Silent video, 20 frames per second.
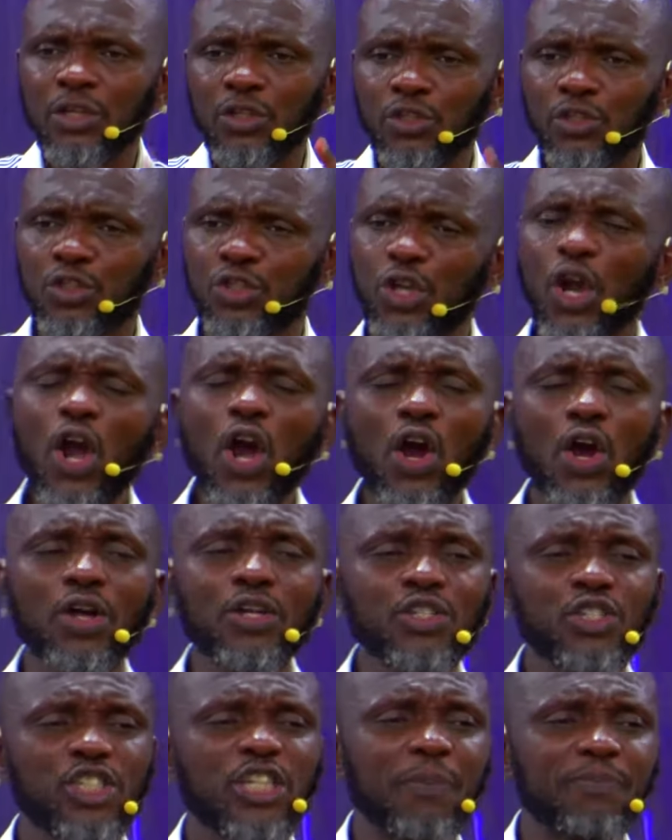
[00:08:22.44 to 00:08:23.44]

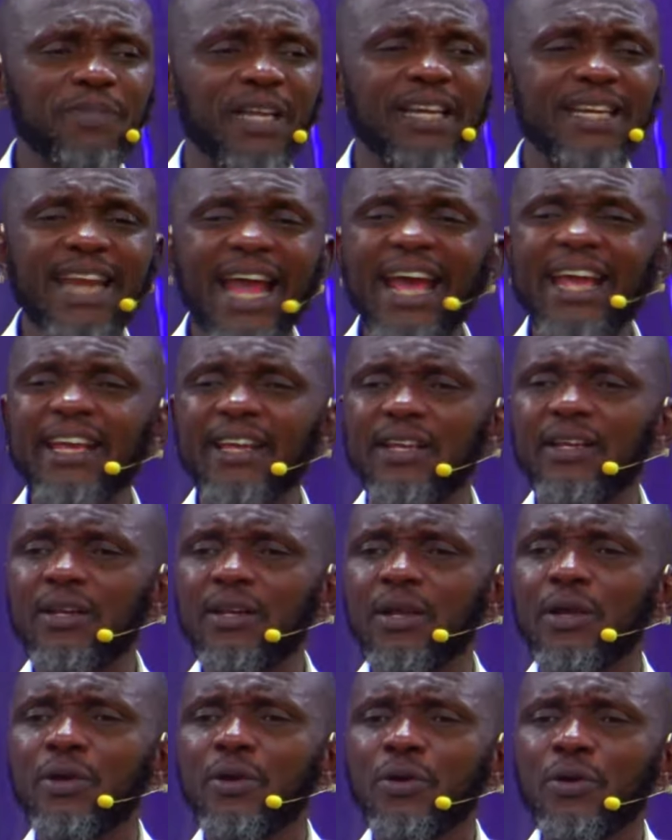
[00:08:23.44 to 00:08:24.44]
John chapter 9,
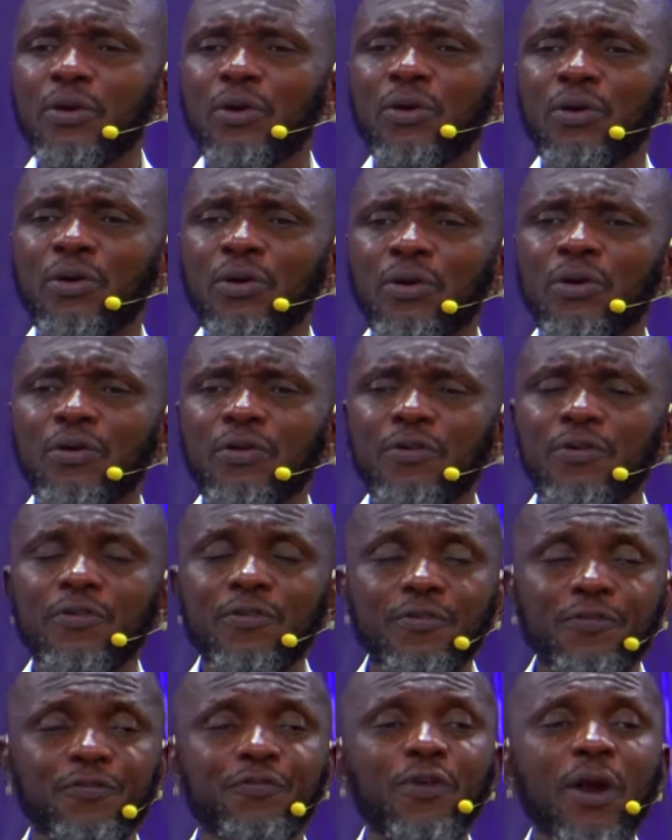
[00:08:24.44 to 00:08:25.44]

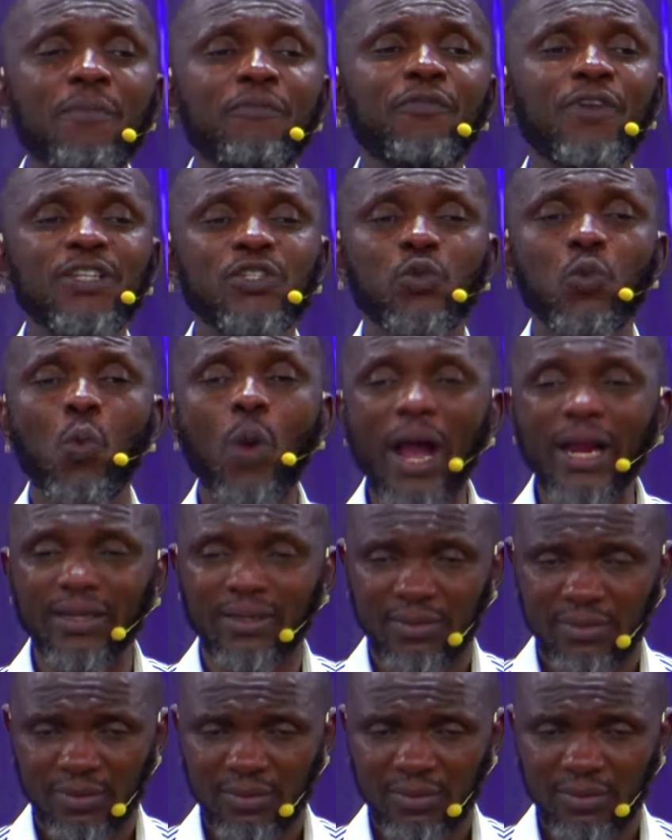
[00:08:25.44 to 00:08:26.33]
from verse 1.